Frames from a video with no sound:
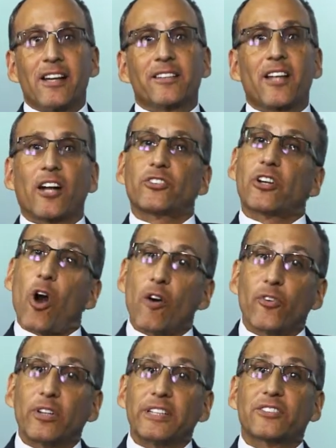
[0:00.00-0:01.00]
Dr.
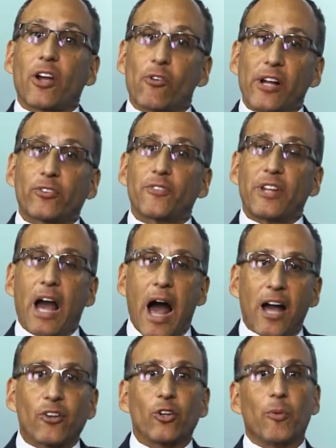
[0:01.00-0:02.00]
Kowal is director of the
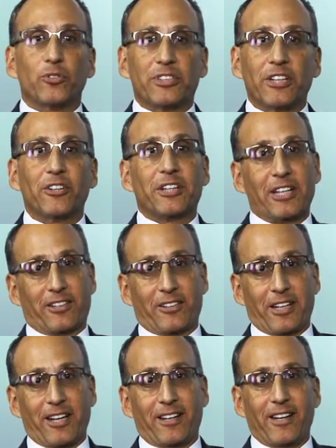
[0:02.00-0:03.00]
Ocular Motility
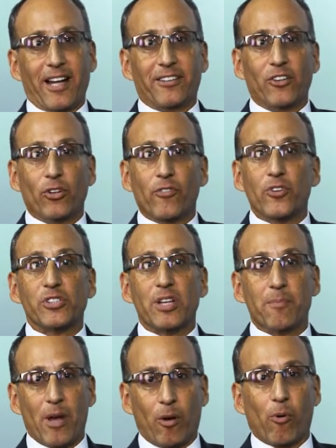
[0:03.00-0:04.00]
Clinic at the University of
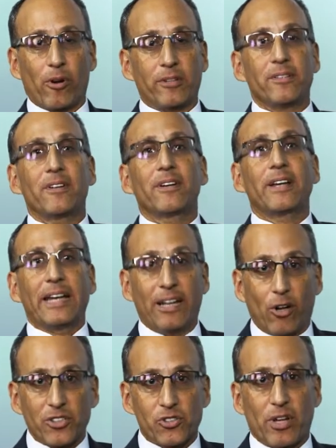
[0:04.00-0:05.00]
Melbourne in
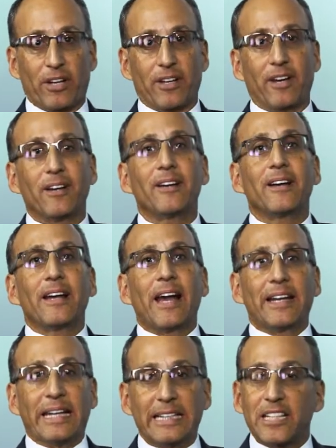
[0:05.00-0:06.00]
Australia,
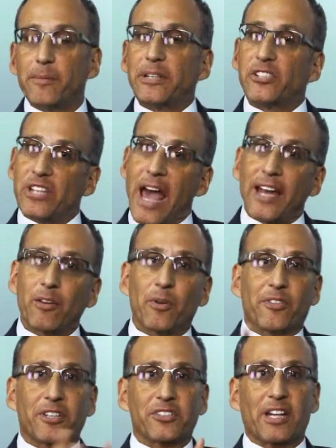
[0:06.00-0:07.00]
and he's going to be chatting
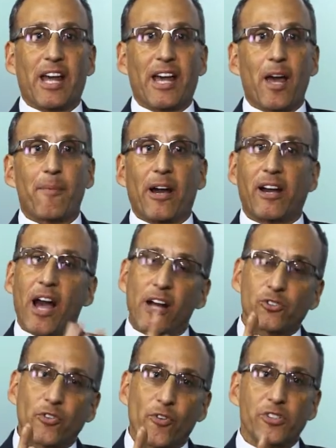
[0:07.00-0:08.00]
with us today about
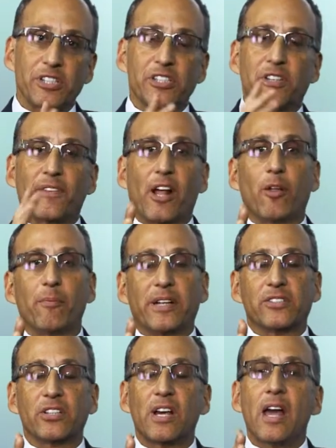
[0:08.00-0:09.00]
controversies,
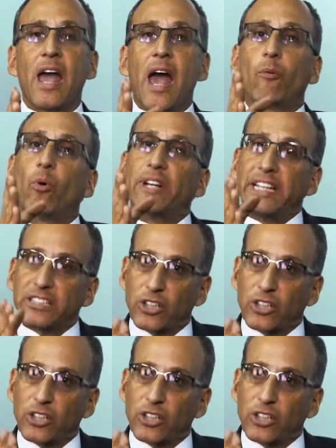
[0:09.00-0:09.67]
developments, and what he's